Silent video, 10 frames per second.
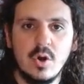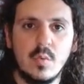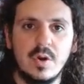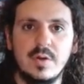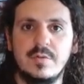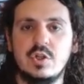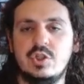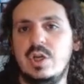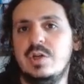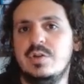whatever
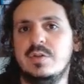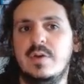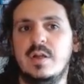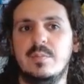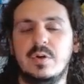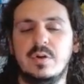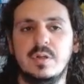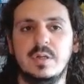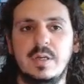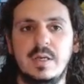exchange is available